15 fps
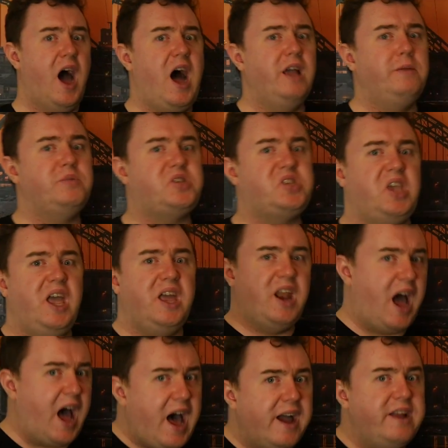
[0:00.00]
I'm saying
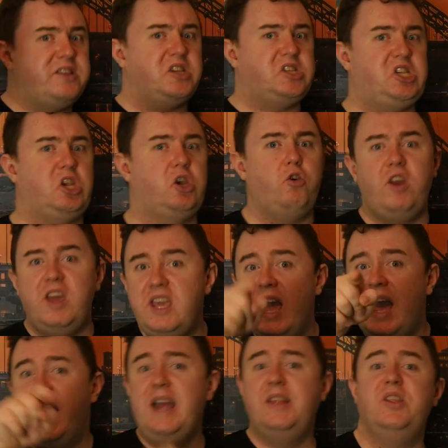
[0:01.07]
I
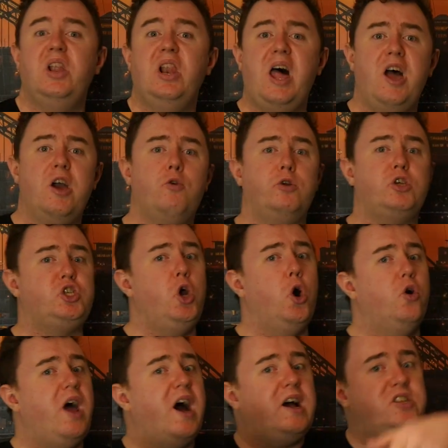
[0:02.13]
disagree in the language
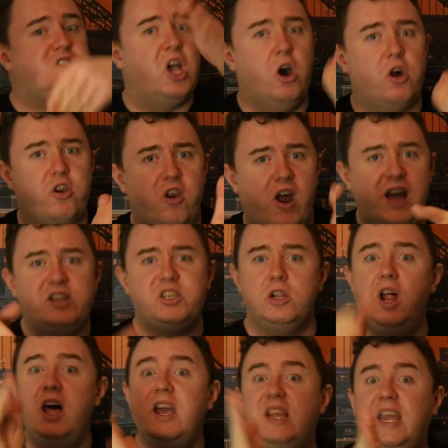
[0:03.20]
known as
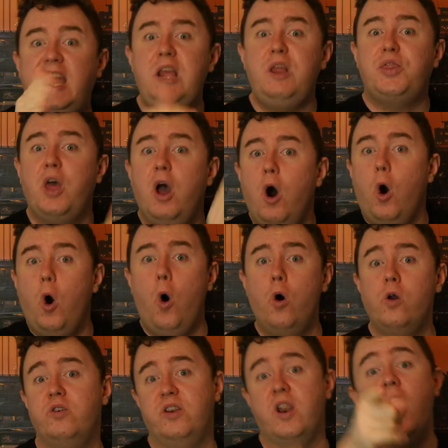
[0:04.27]
Randall Keith
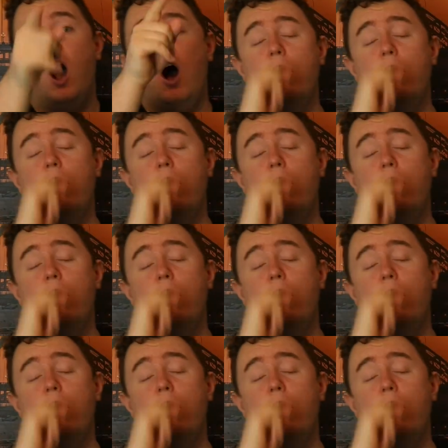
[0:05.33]
Orton.